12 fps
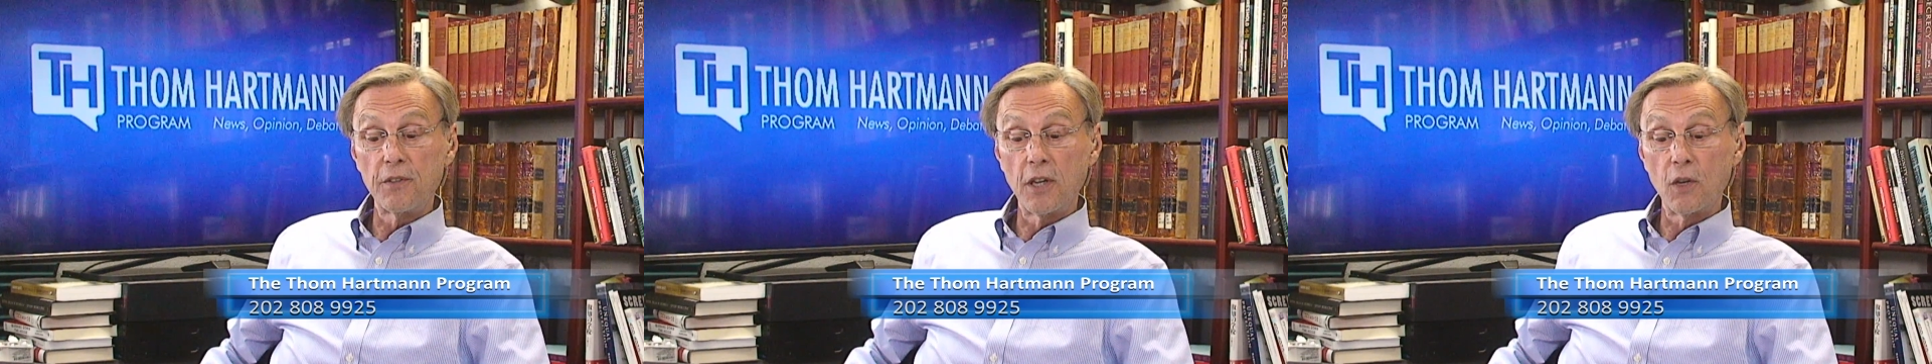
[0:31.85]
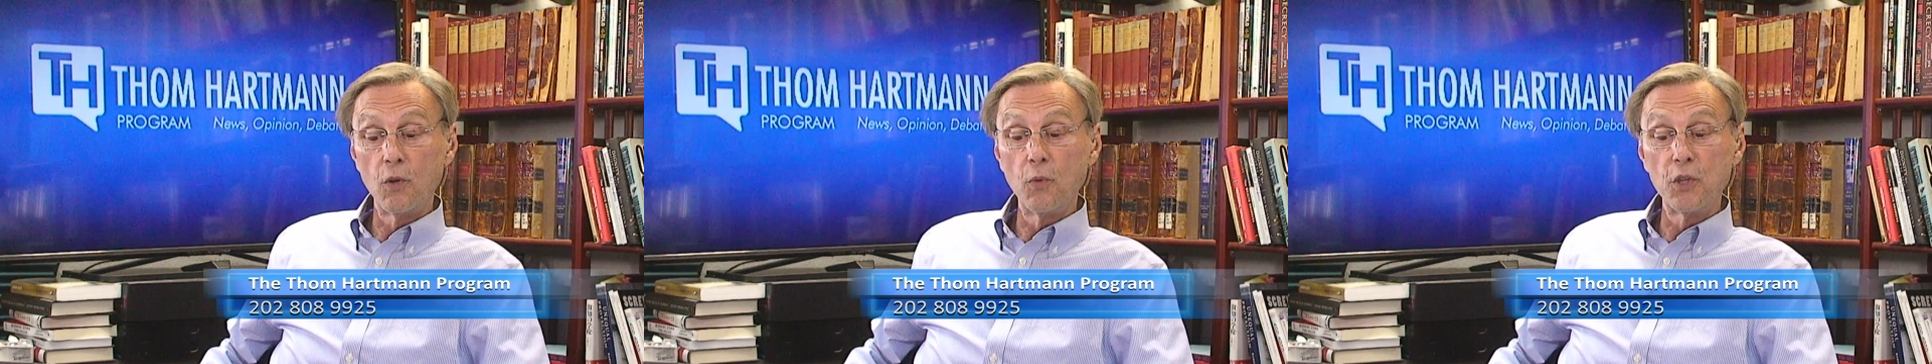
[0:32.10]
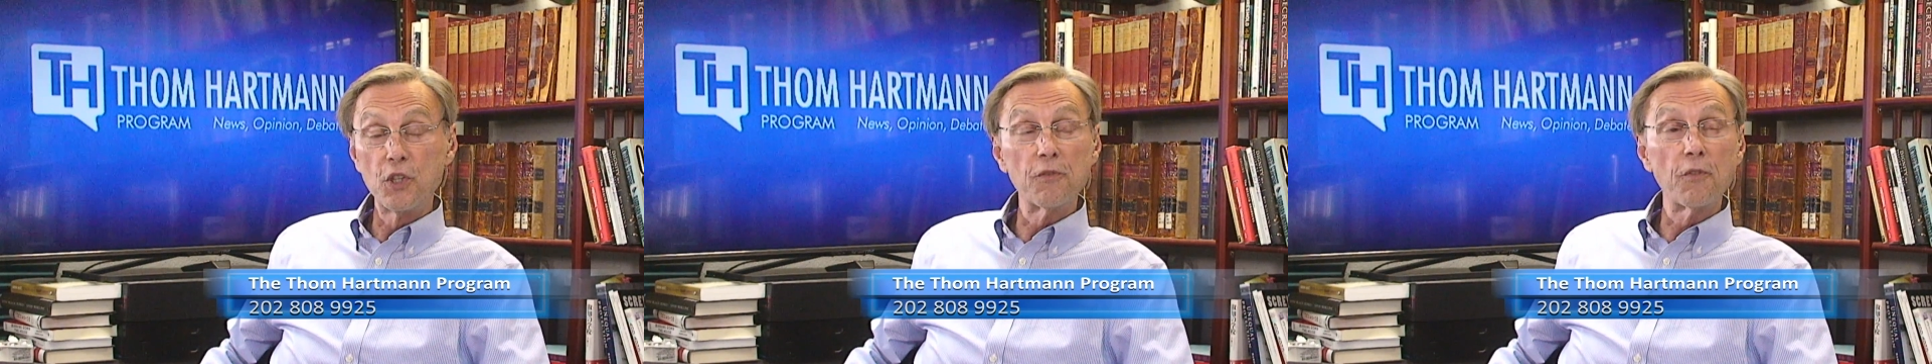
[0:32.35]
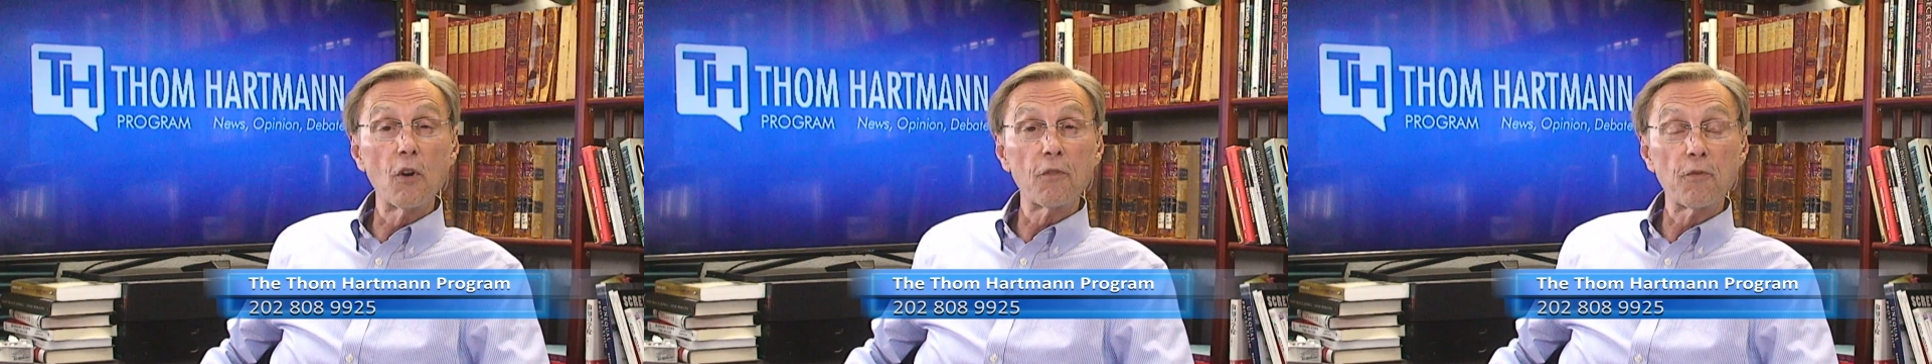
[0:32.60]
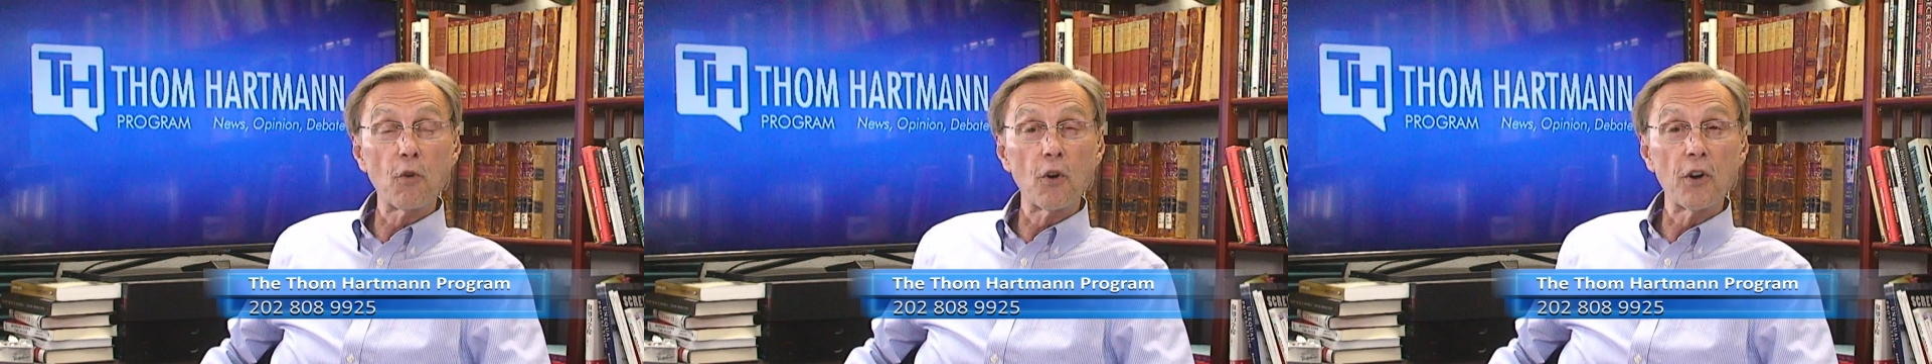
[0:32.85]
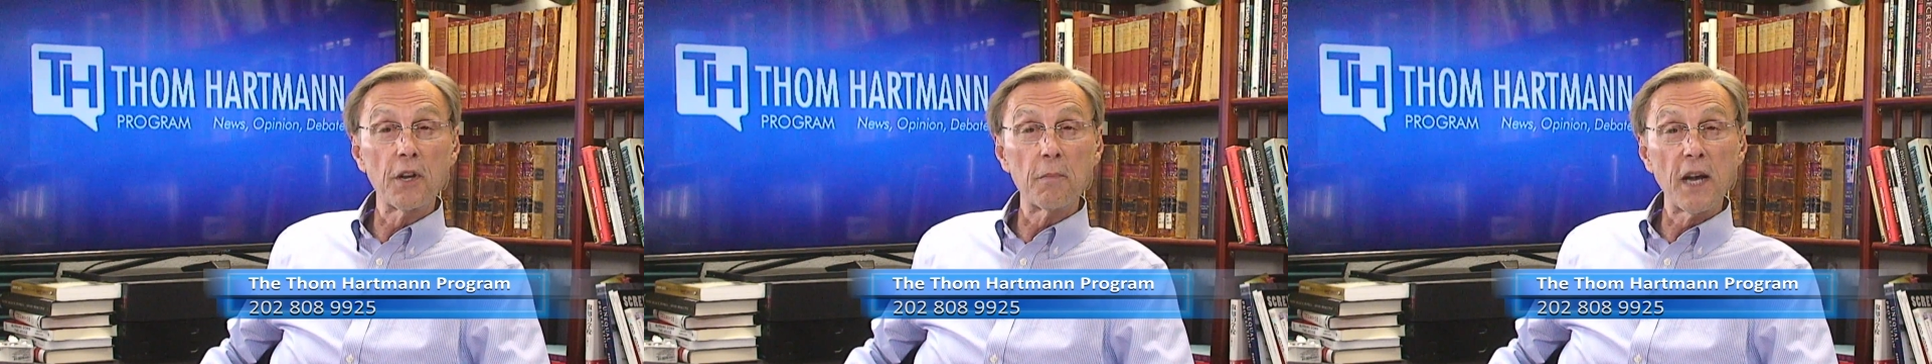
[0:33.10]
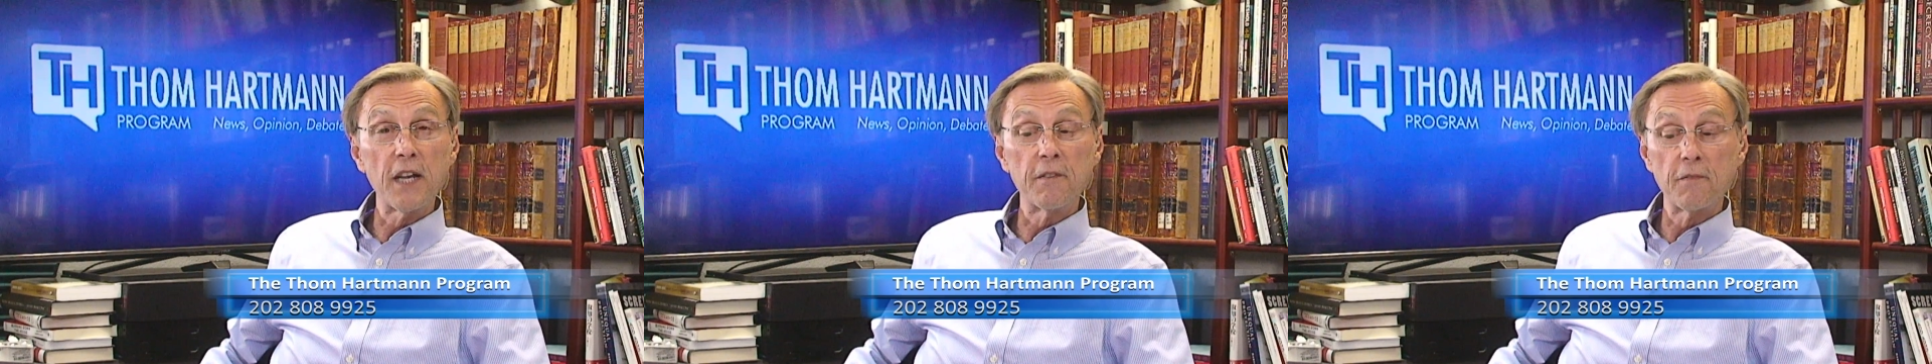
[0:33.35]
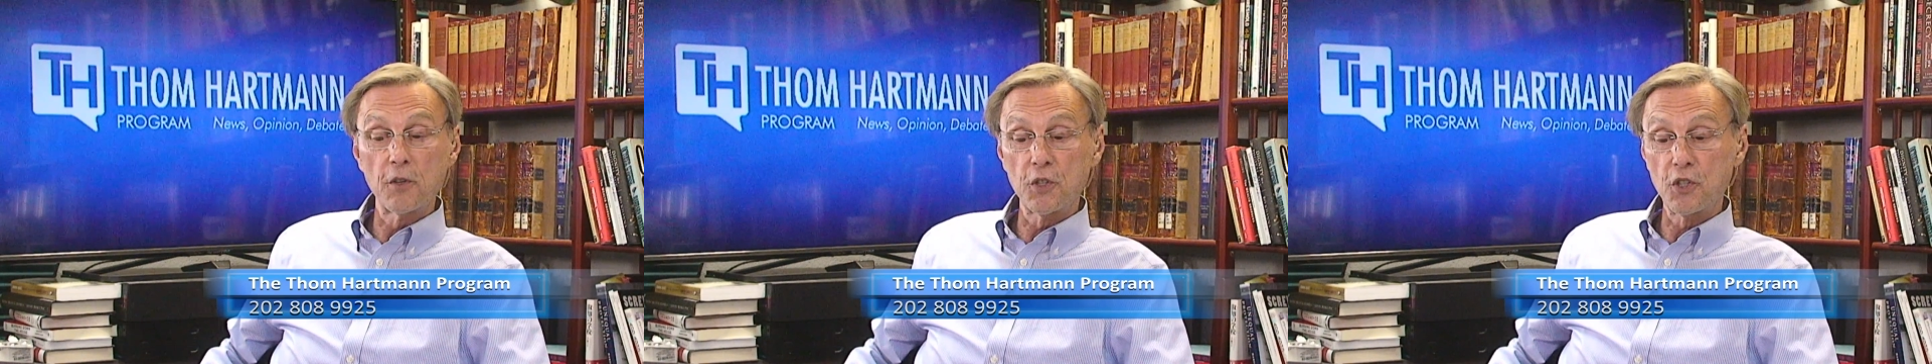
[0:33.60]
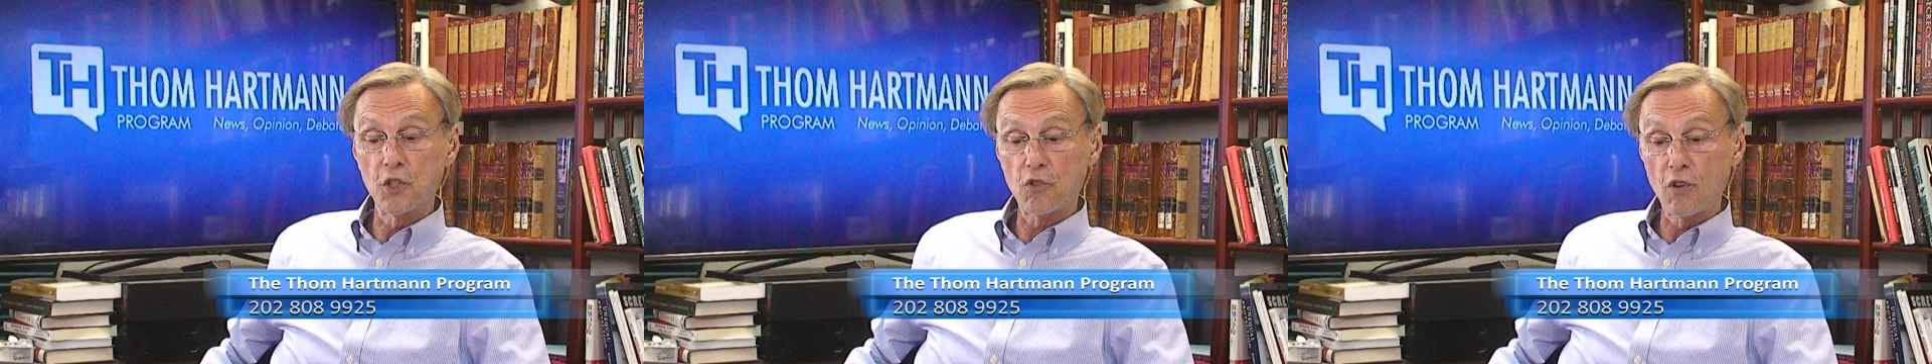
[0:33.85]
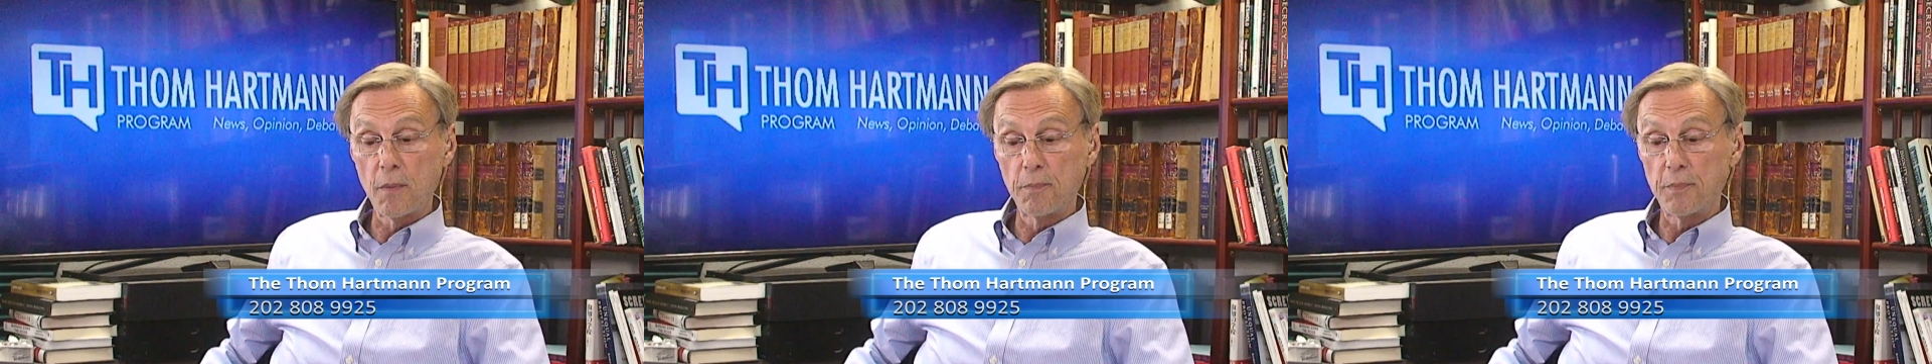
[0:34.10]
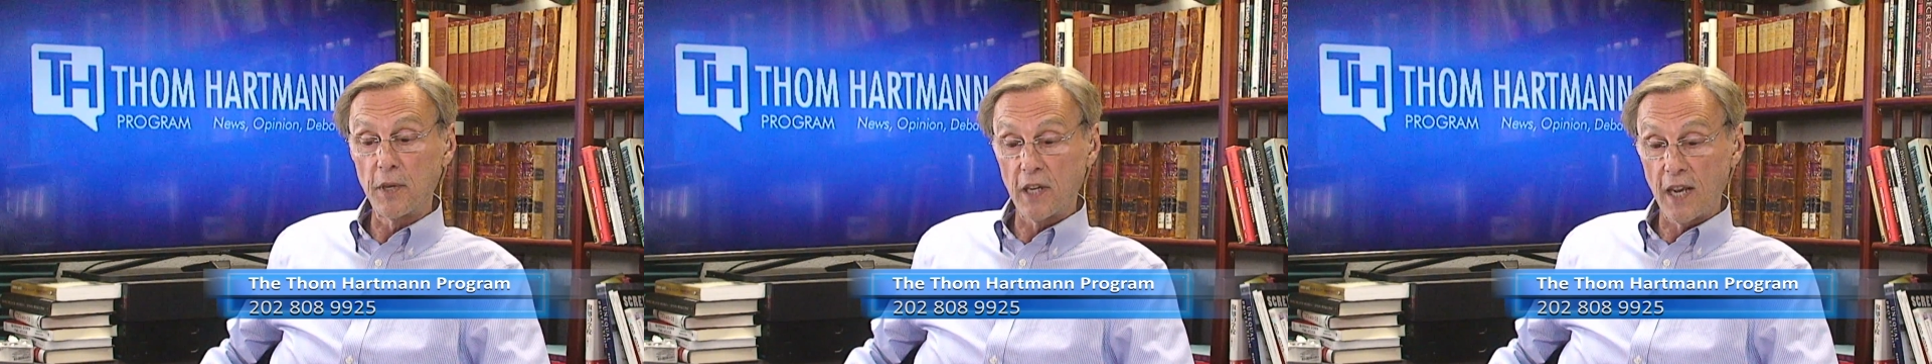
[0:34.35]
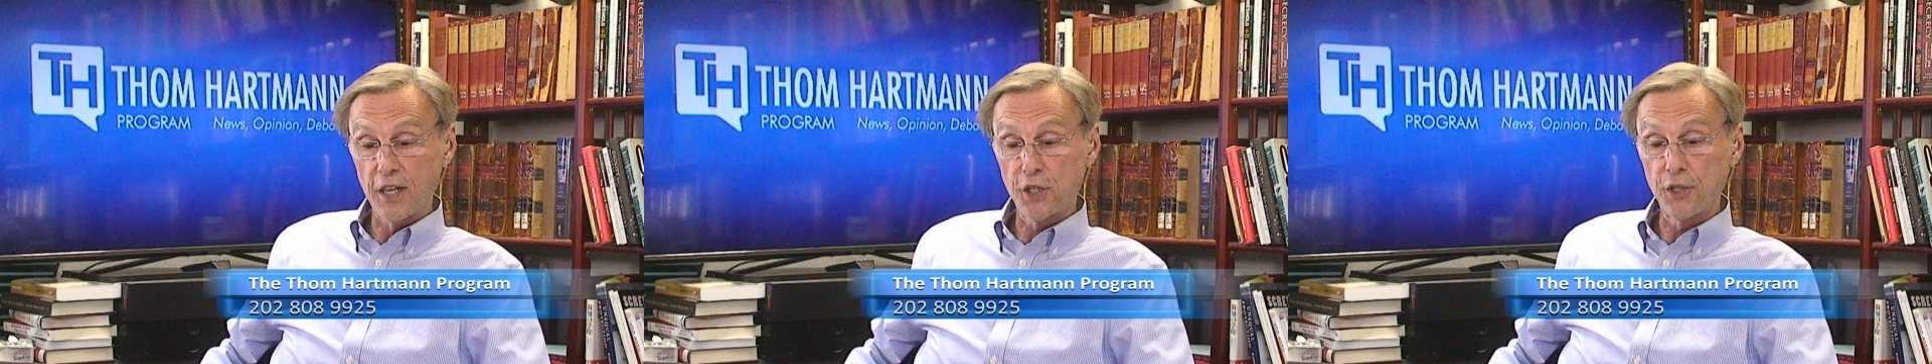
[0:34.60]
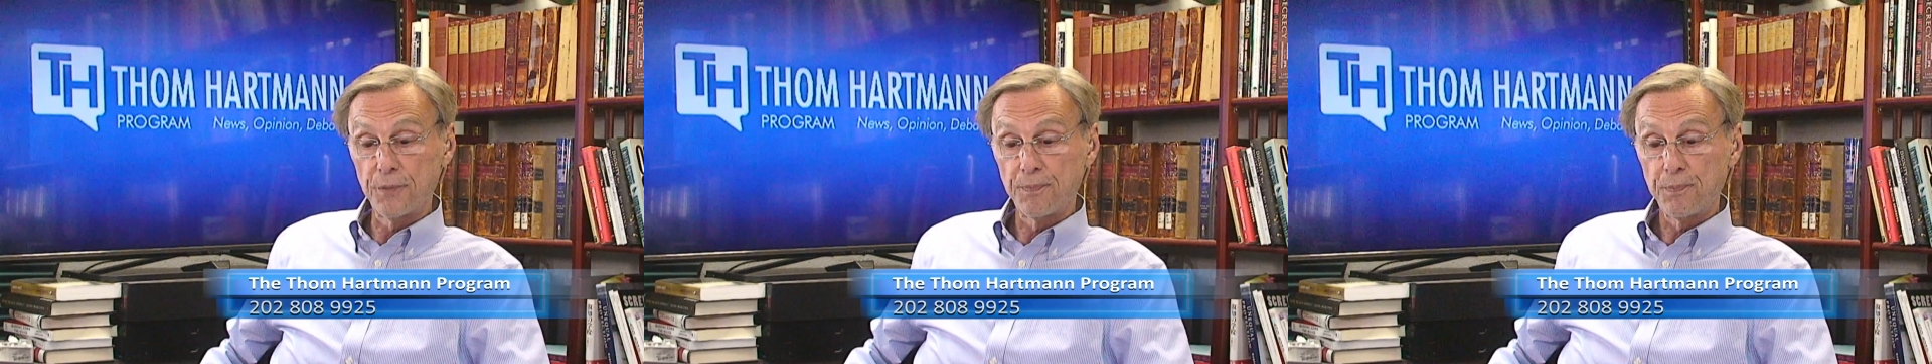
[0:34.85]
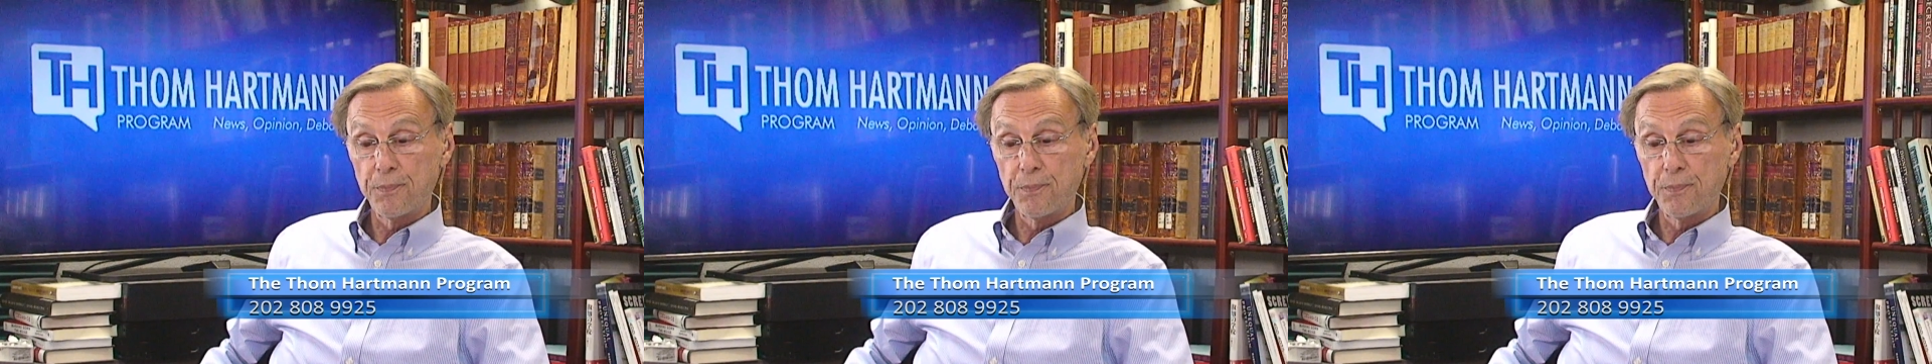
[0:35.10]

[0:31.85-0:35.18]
you know, who would you vote for in a Biden versus Trump election?